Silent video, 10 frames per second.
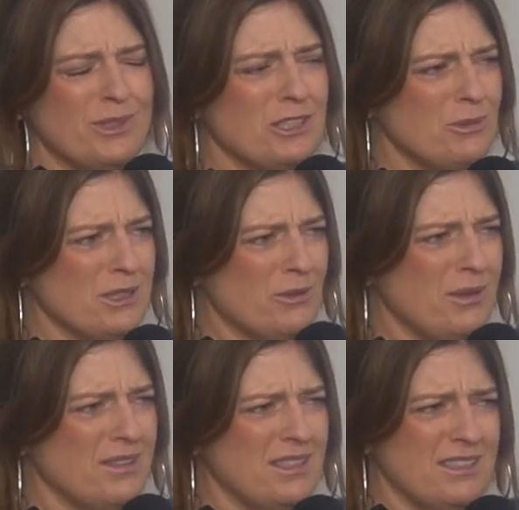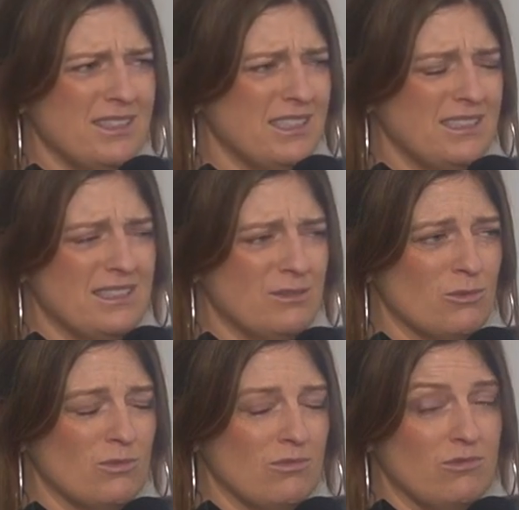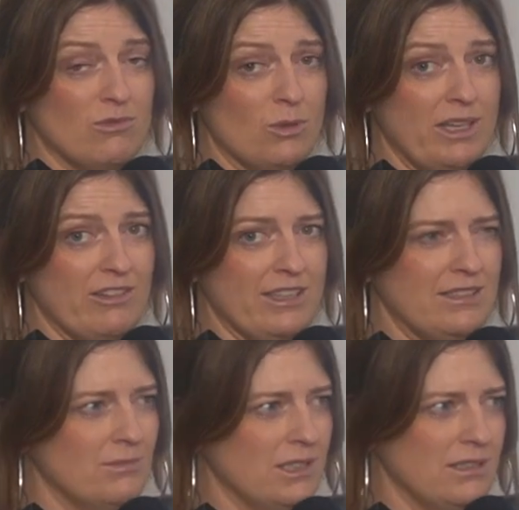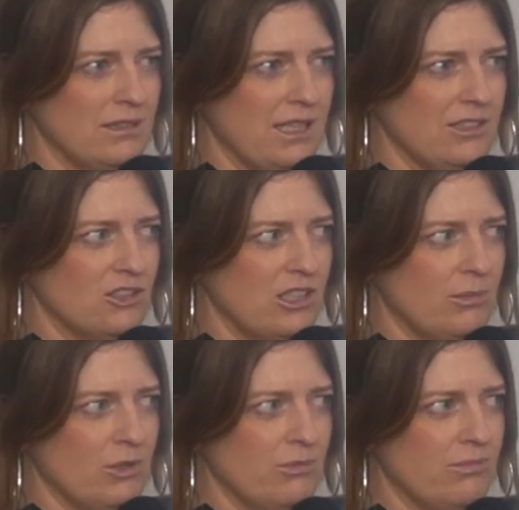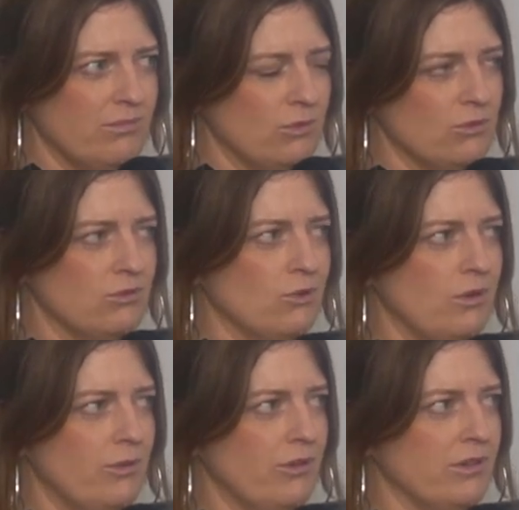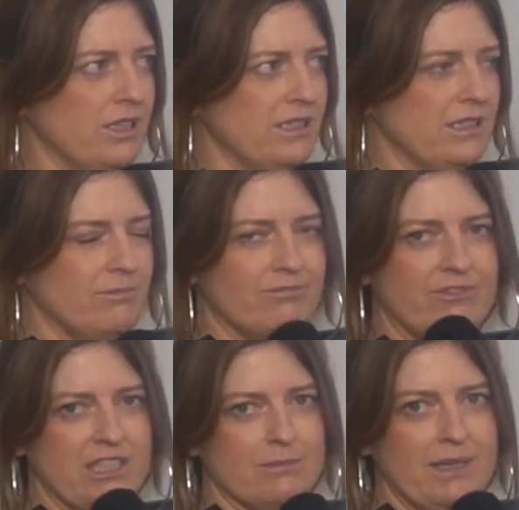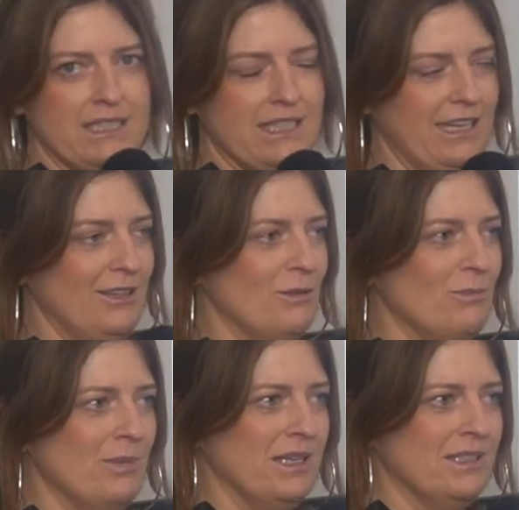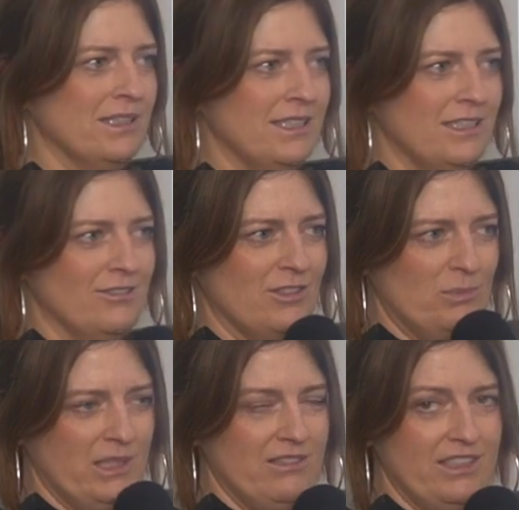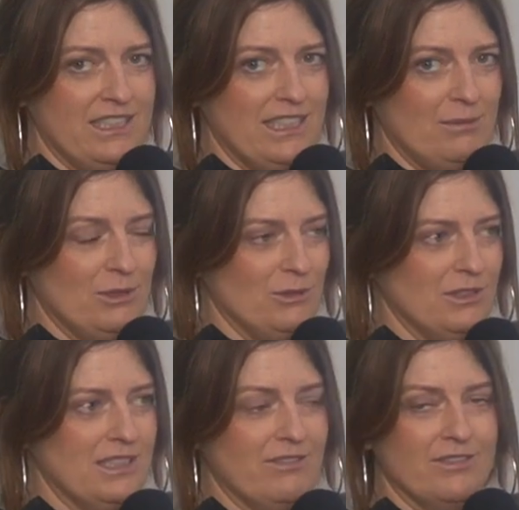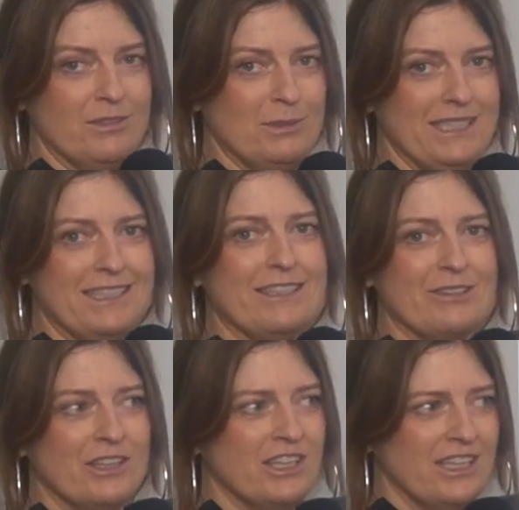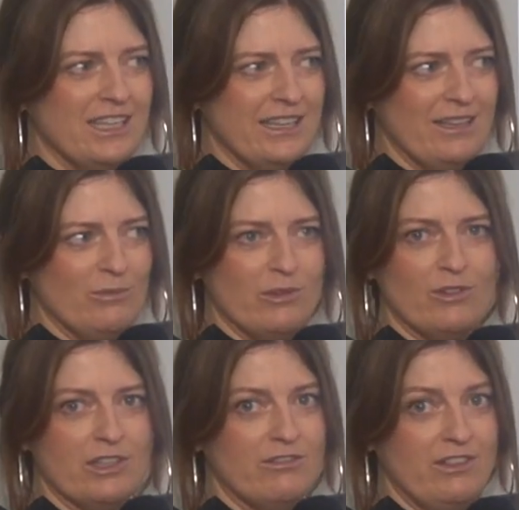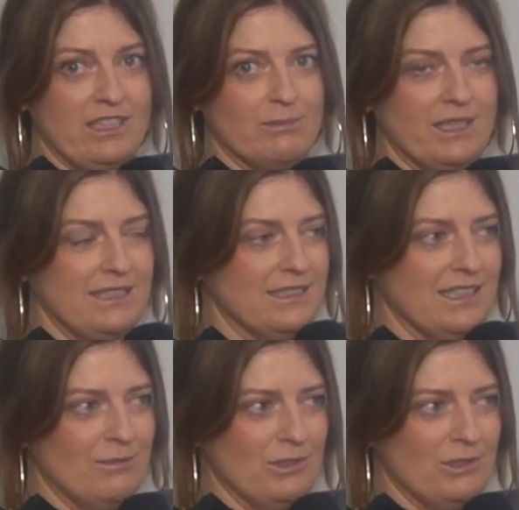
Which was quite, like, this is quite random, and it's actually about, well, it's not about like face mites and anything, but for previous episodes, everybody, we've all got face mites that come